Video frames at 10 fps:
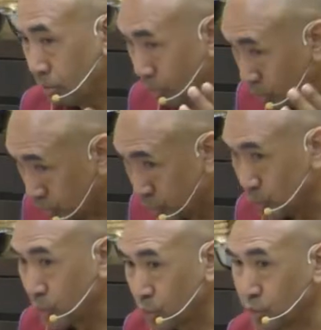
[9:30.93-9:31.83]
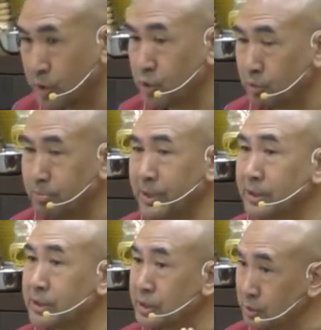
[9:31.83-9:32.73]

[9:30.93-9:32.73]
also you need to practice